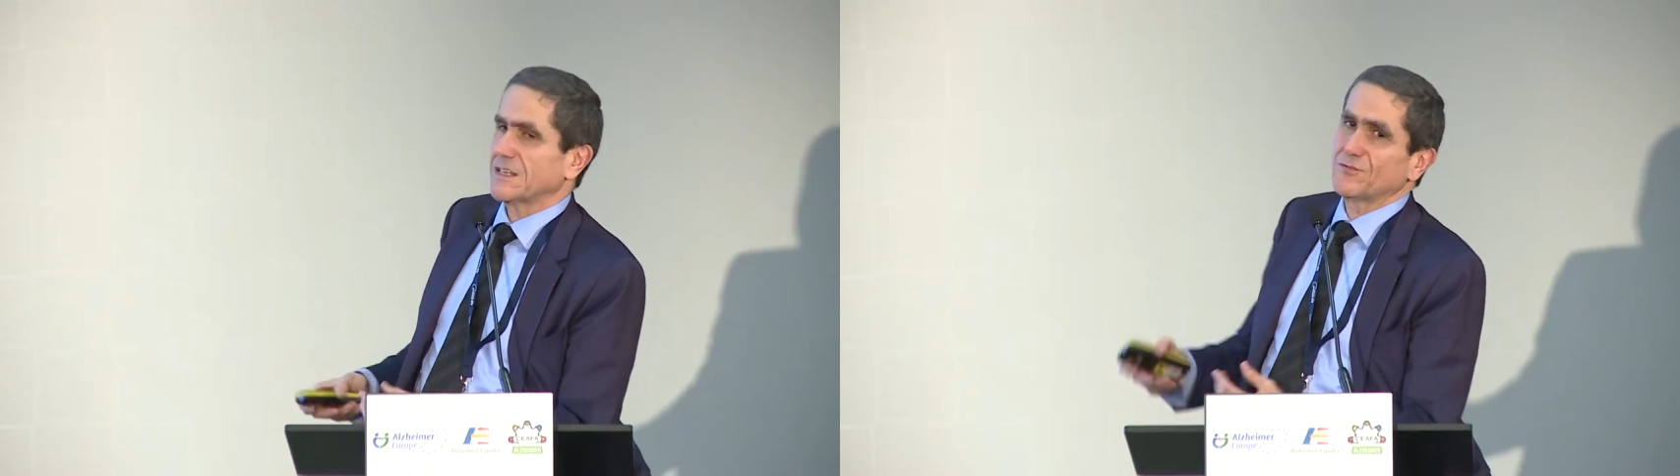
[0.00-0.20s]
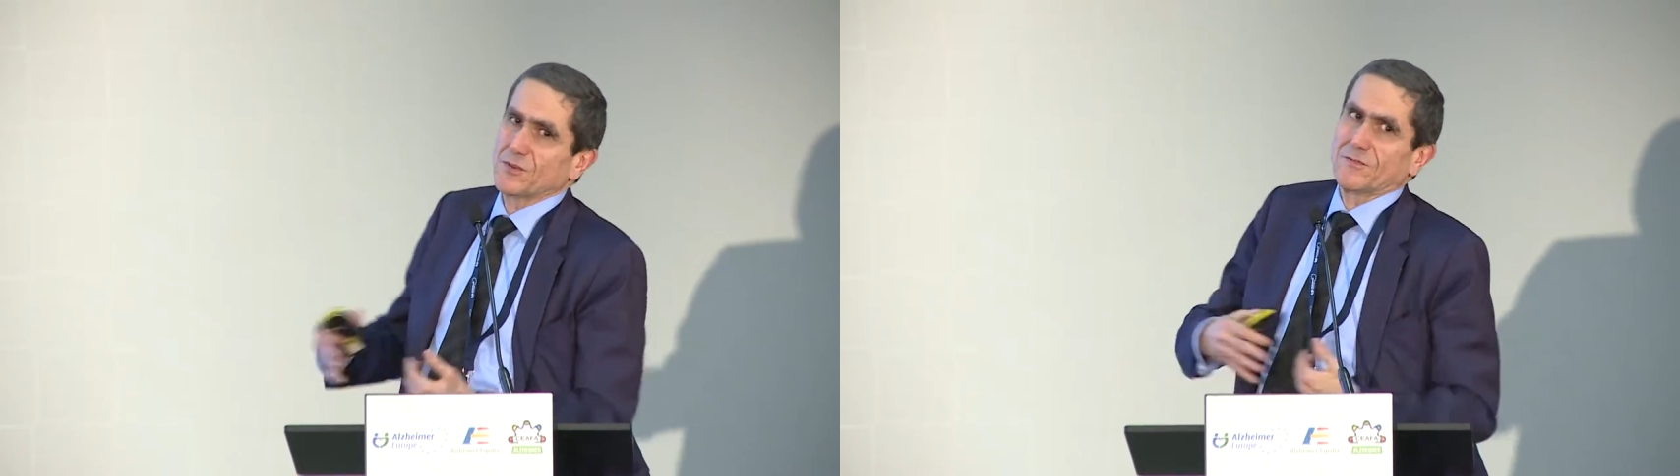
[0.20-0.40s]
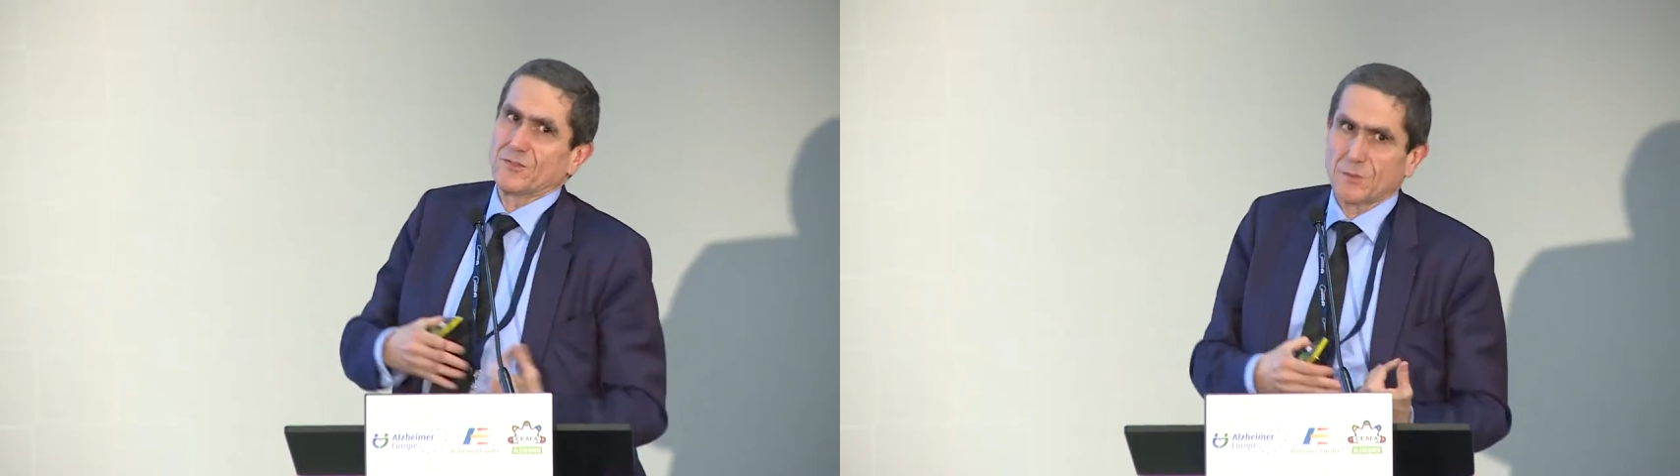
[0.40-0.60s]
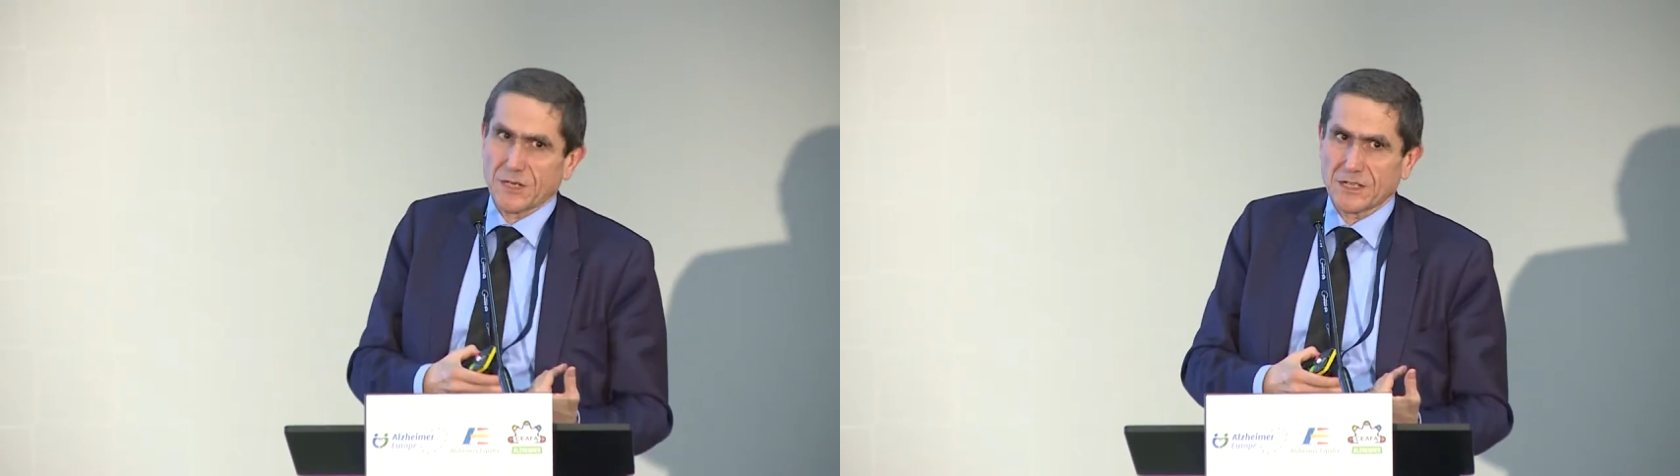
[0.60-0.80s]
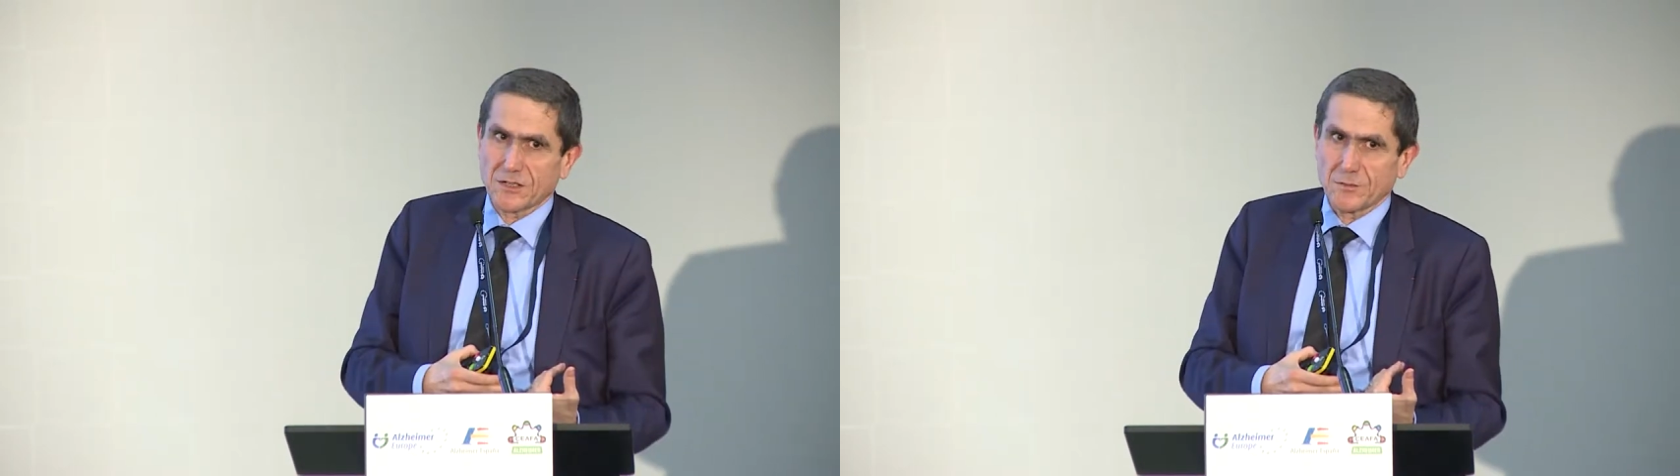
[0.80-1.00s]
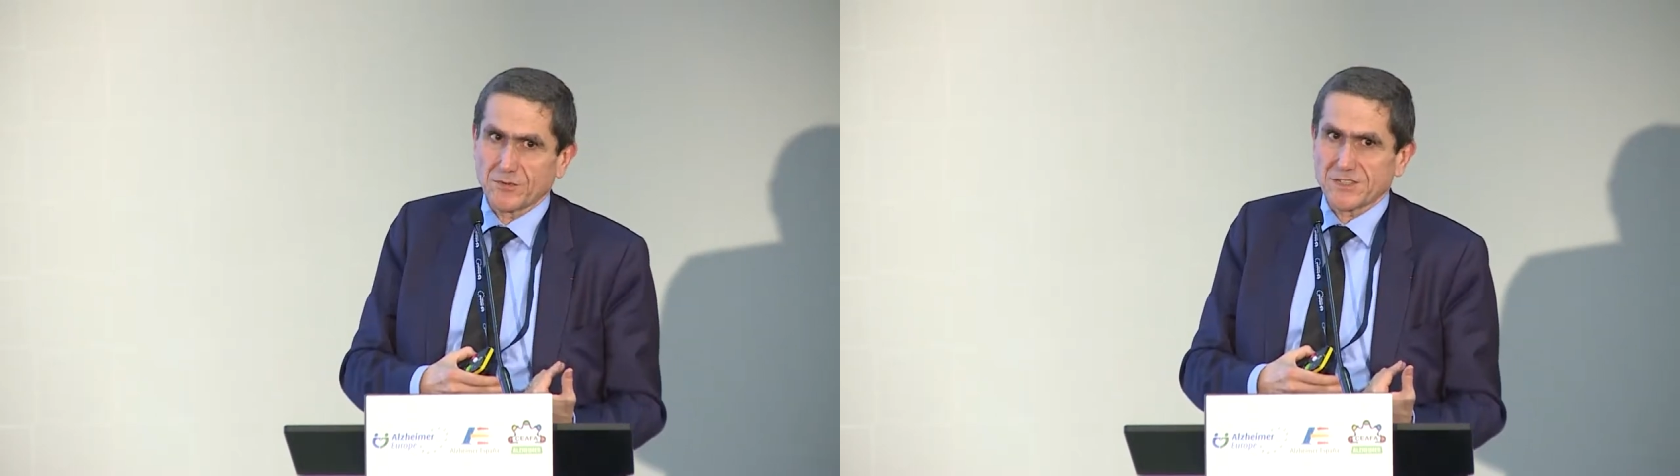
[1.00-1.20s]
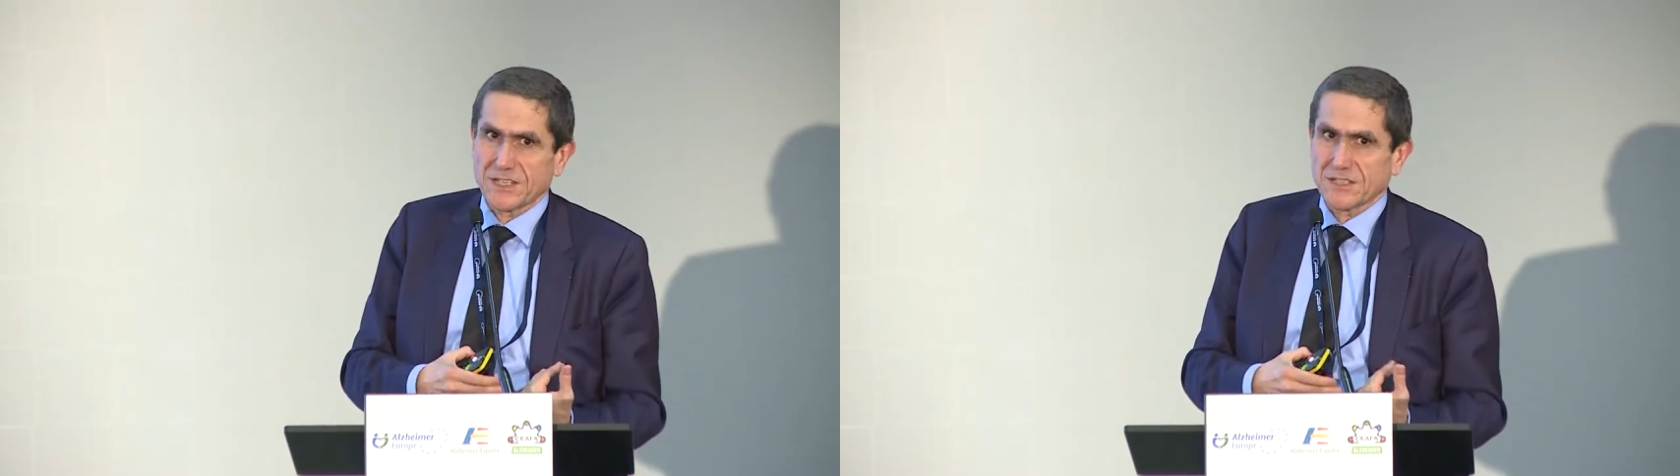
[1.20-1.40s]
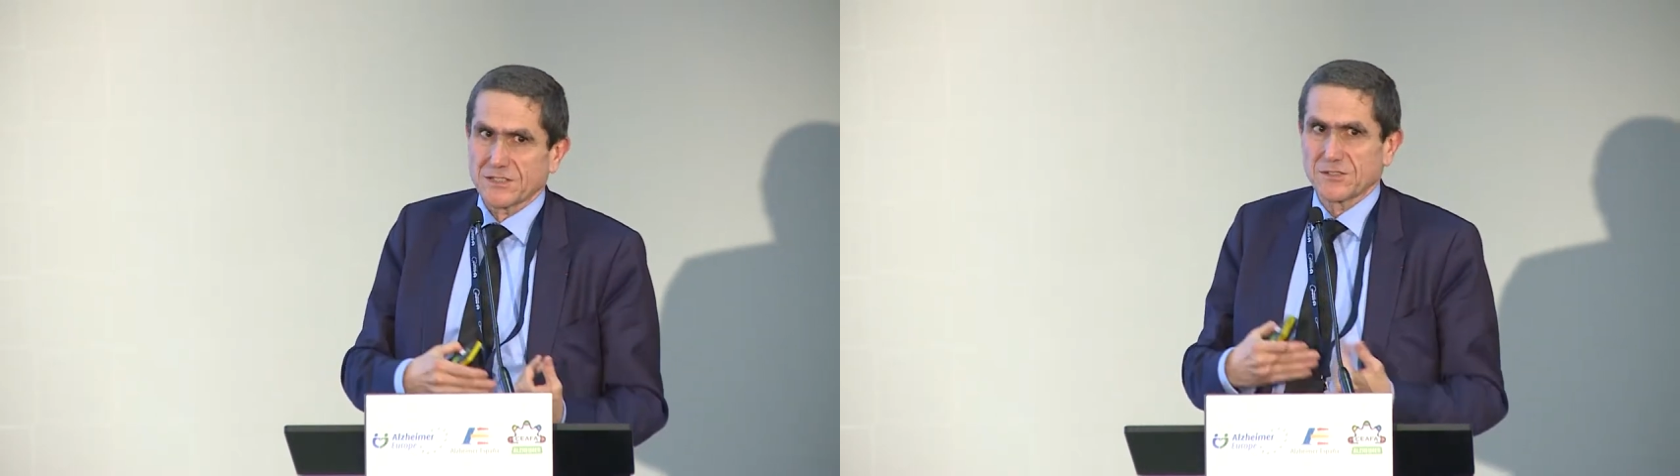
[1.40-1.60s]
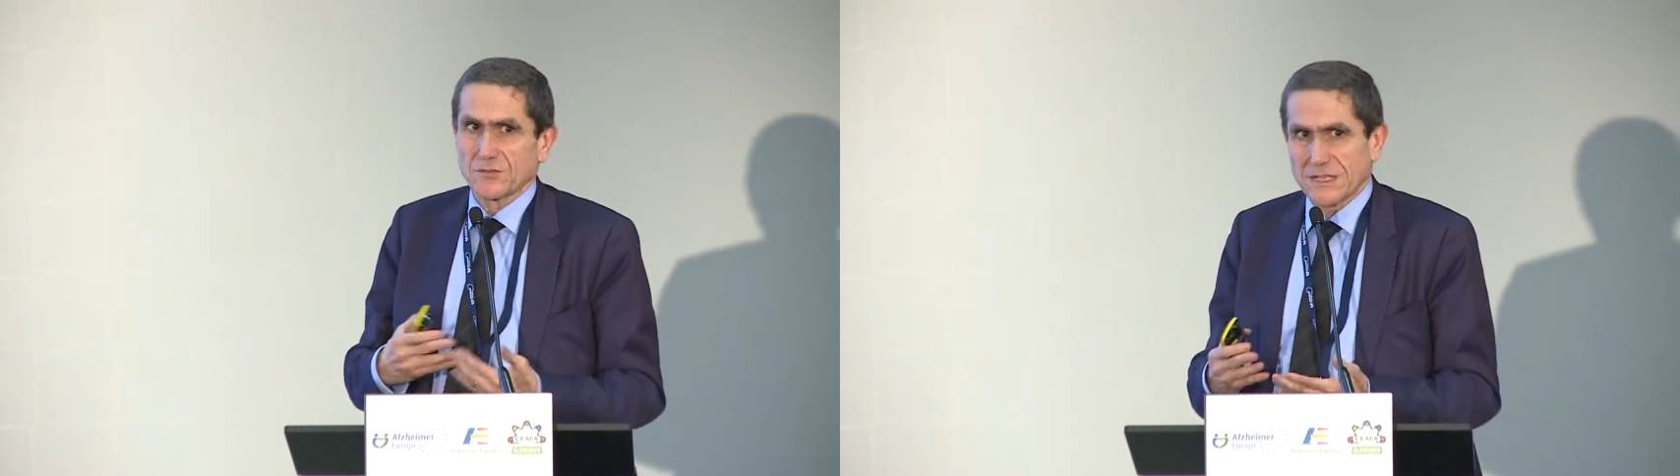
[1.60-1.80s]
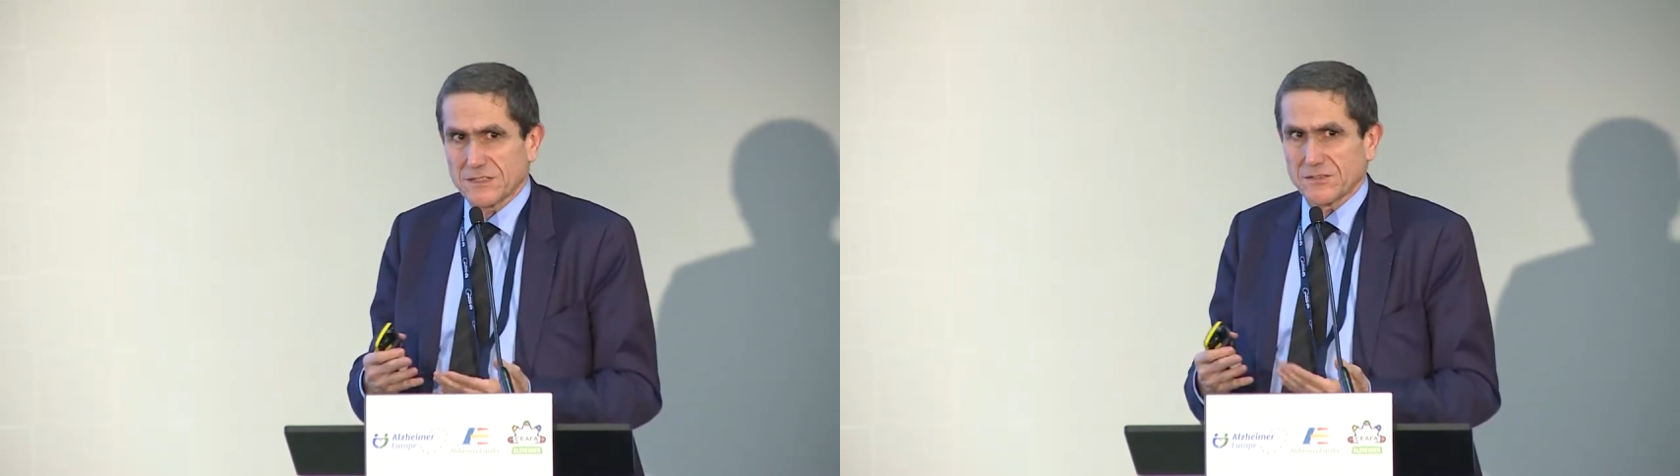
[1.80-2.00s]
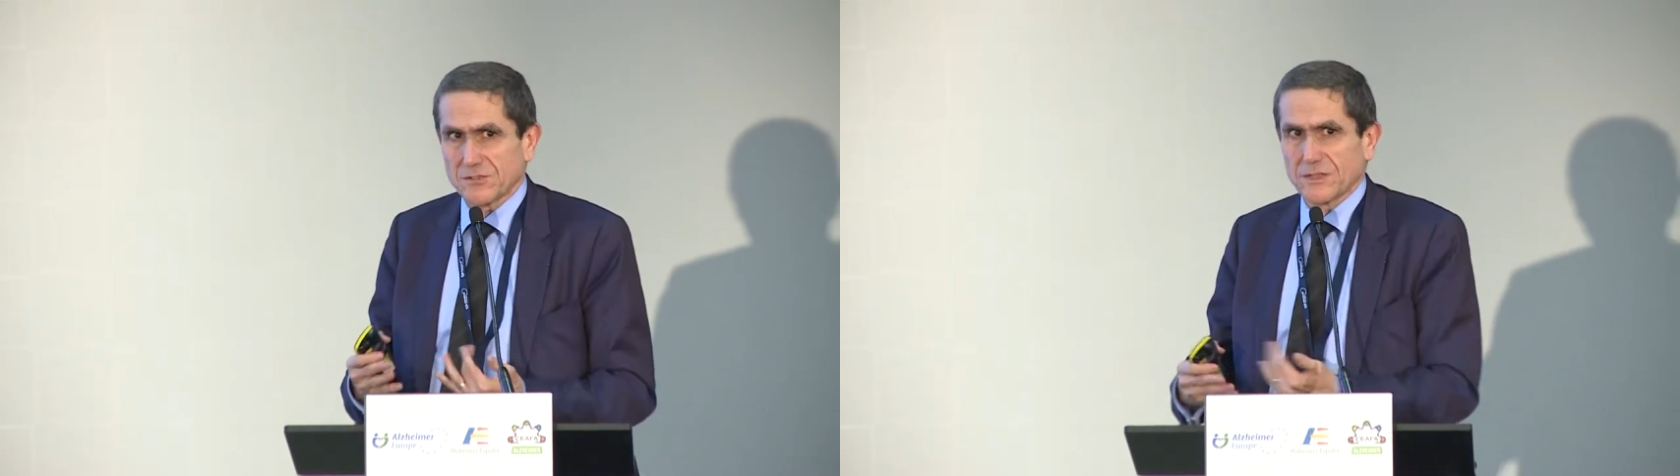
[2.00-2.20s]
If you have new molecular process, new answers,